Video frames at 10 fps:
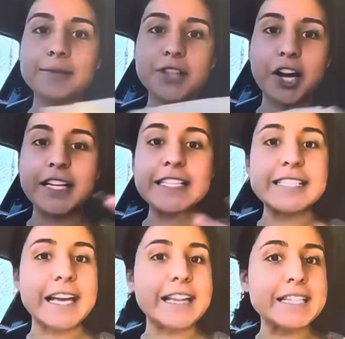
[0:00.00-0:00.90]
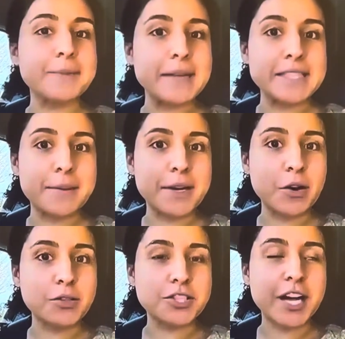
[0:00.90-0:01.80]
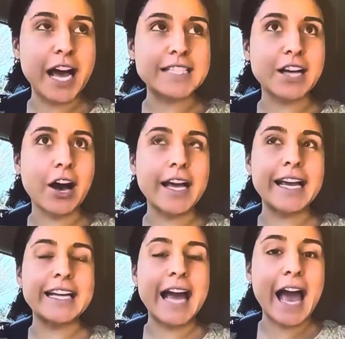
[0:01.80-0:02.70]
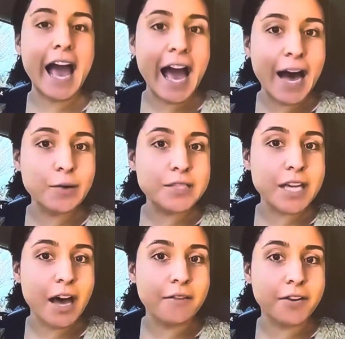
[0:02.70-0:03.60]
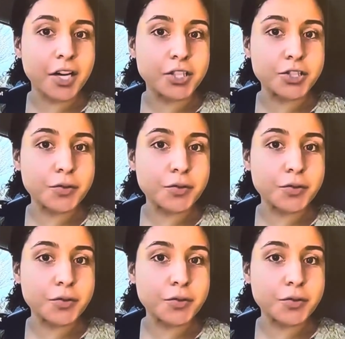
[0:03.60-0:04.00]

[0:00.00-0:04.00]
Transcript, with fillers: I'm sorry to say this, but tipping culture has gotten out of